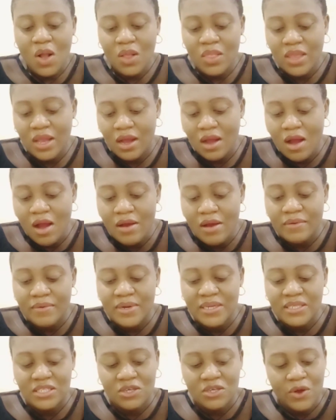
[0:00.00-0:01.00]
the
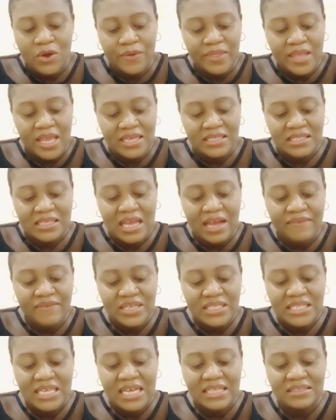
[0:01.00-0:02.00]
concrete on the
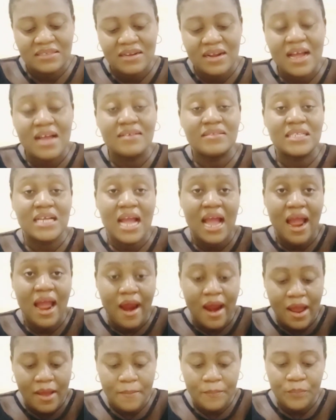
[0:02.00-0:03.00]
excavated ground
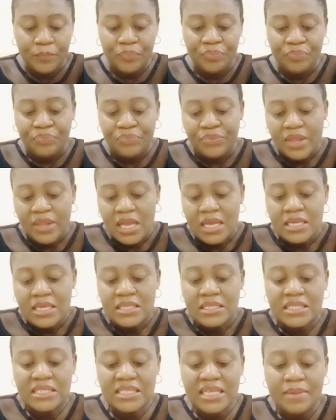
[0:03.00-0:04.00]
are
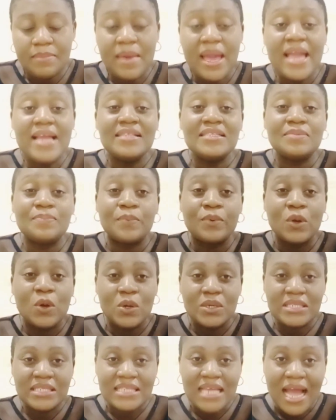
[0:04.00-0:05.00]
cement
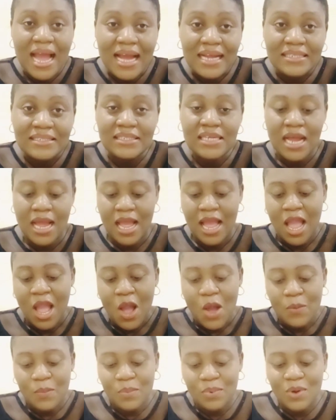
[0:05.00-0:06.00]
plus sand
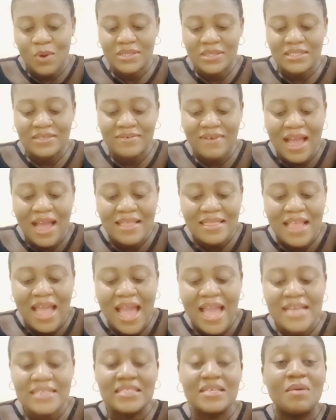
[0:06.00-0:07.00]
plus
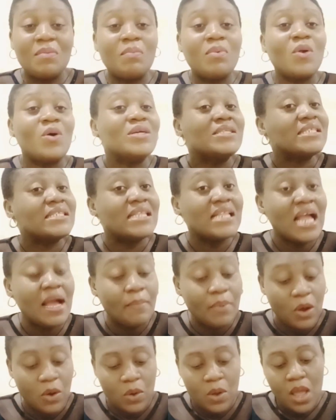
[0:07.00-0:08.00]
granite plus
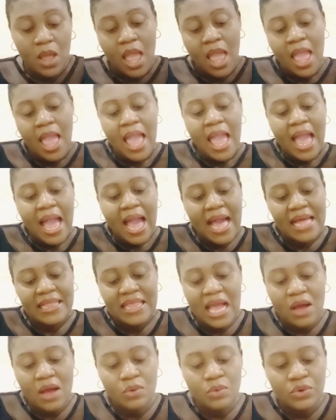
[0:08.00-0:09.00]
labor, and
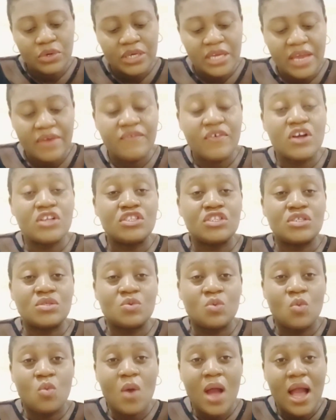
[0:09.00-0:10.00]
that will give us
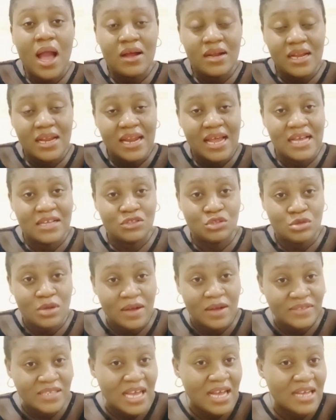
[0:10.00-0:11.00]

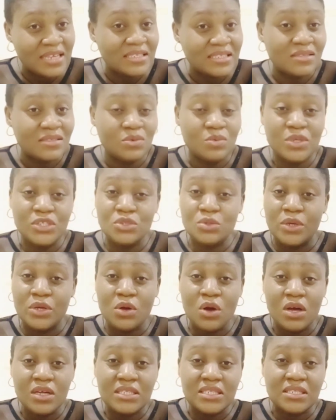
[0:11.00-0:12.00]
112,000, which we
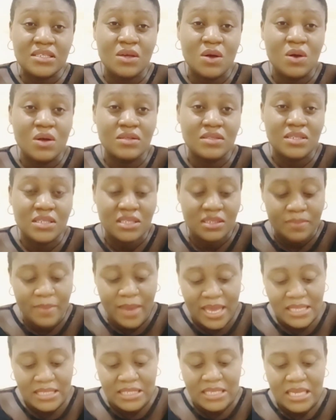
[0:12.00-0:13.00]
got on
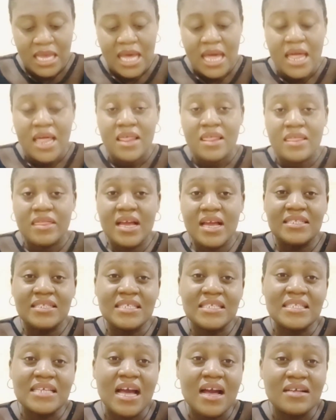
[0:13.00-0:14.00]
cement,
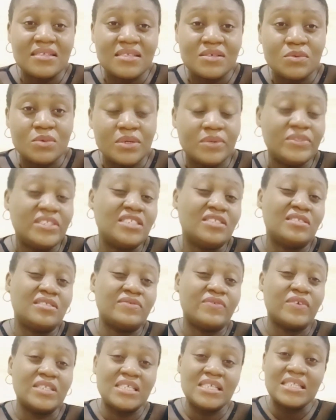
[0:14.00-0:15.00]
30,000 which is
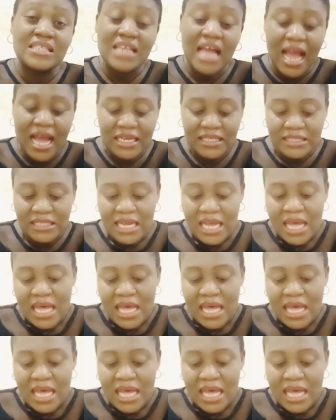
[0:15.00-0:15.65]
for the sand,